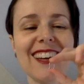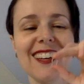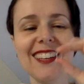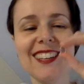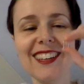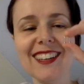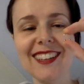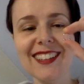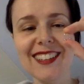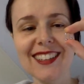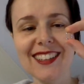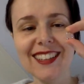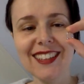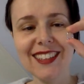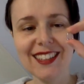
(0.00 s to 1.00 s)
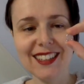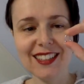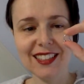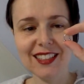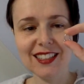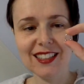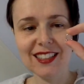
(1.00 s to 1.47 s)
Yeah.
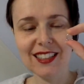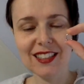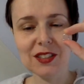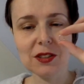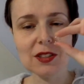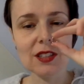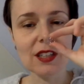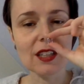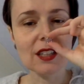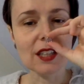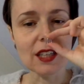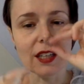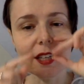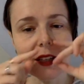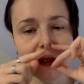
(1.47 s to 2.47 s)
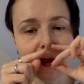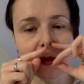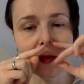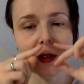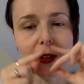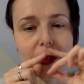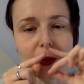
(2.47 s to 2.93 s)
So it's not like
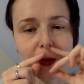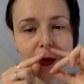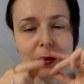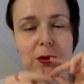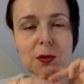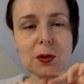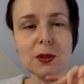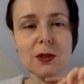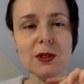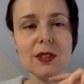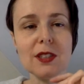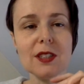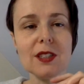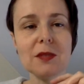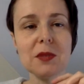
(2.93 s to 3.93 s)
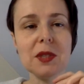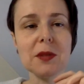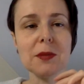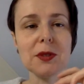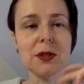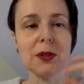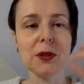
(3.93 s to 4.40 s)
normally it almost wants to
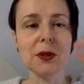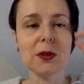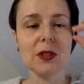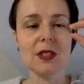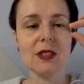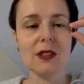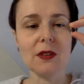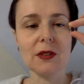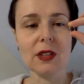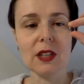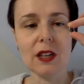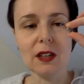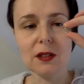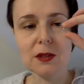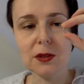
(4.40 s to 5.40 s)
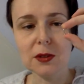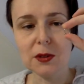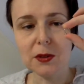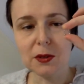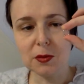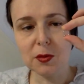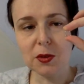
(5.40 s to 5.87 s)
become a circle. This is definitely not a
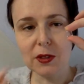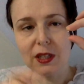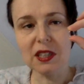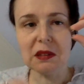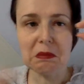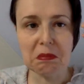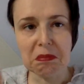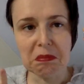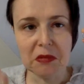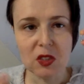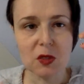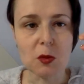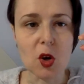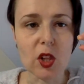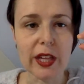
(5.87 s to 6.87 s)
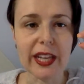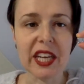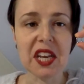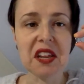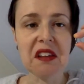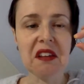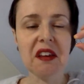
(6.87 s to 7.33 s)
circle. It's more like a small
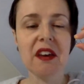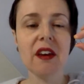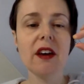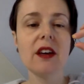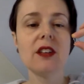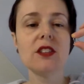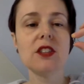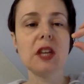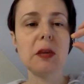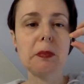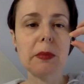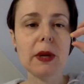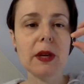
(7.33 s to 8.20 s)
N shape.